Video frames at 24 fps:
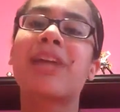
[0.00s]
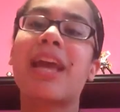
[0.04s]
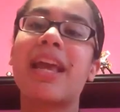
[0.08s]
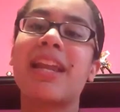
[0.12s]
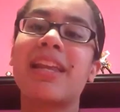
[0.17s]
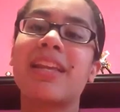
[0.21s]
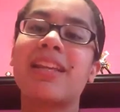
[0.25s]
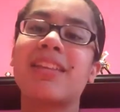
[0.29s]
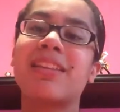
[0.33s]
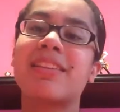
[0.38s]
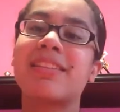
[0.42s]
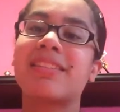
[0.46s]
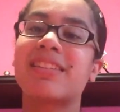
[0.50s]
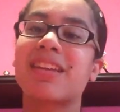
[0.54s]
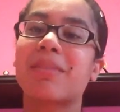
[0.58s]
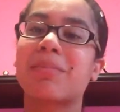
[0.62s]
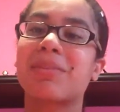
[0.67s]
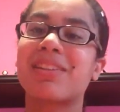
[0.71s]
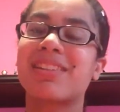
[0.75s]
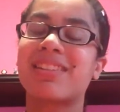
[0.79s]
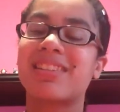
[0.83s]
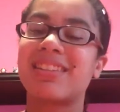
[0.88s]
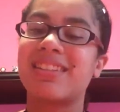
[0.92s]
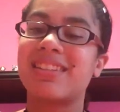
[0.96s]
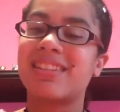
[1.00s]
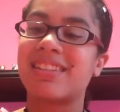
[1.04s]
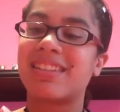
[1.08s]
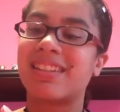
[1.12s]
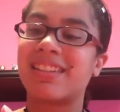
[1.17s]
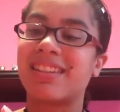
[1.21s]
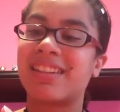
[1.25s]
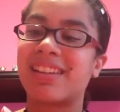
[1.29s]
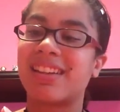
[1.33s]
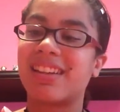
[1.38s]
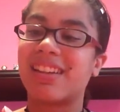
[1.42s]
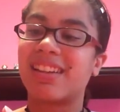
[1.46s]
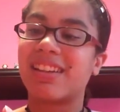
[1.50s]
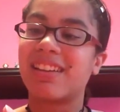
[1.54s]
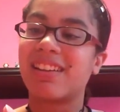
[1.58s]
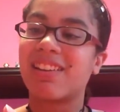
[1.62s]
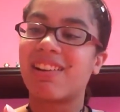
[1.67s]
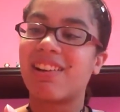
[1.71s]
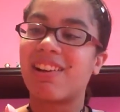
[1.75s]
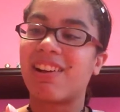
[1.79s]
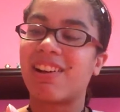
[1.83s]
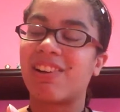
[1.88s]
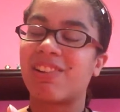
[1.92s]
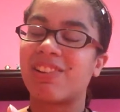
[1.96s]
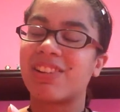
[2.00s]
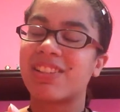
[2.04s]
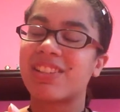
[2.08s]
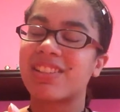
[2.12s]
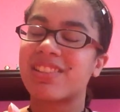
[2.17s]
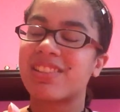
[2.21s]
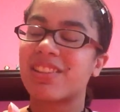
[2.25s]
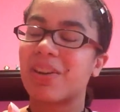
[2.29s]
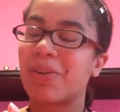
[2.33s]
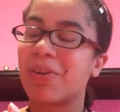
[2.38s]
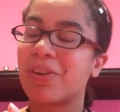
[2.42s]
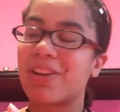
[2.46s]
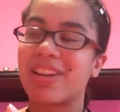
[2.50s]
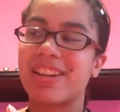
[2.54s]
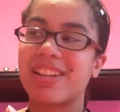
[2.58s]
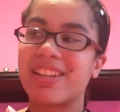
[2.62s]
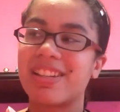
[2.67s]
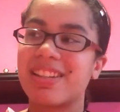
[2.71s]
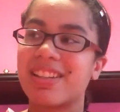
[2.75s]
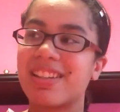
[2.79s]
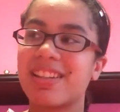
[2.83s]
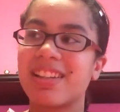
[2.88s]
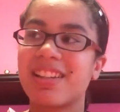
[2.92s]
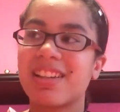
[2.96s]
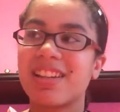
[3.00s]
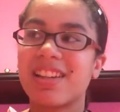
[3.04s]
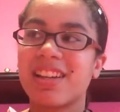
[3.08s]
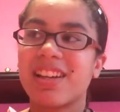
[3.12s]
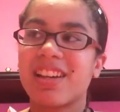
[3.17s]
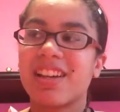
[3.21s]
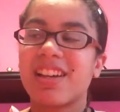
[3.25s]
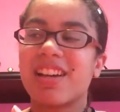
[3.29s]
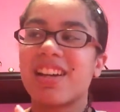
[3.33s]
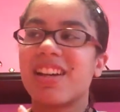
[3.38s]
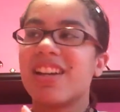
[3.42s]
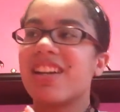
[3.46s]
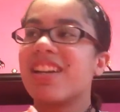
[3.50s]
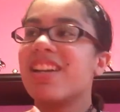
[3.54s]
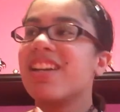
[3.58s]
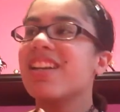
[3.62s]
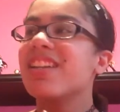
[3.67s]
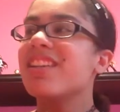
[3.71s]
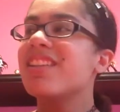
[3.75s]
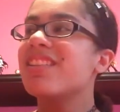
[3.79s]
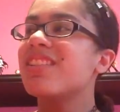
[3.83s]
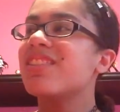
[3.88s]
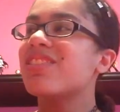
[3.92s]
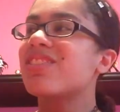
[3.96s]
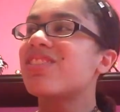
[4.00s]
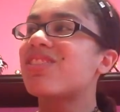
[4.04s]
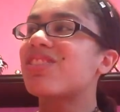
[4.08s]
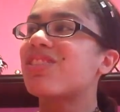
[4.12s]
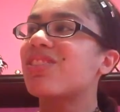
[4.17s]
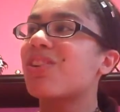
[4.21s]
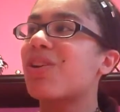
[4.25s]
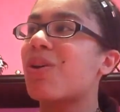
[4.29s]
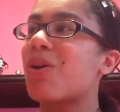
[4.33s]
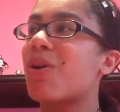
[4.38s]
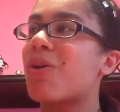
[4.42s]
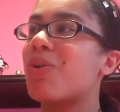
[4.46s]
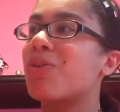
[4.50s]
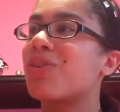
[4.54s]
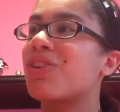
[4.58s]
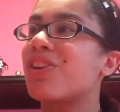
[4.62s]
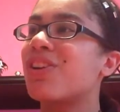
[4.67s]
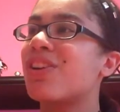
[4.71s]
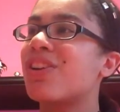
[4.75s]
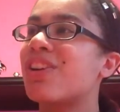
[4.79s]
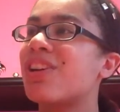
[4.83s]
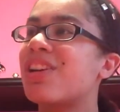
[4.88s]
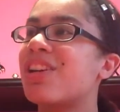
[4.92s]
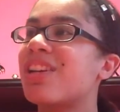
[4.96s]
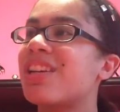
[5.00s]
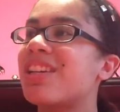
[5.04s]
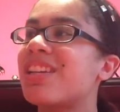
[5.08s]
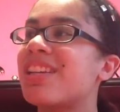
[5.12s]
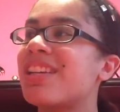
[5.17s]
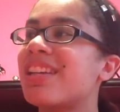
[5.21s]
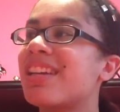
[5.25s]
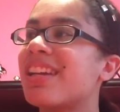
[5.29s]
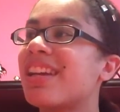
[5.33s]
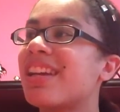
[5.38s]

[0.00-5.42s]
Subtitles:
getting this summer season, oh, it's so good. It is so good.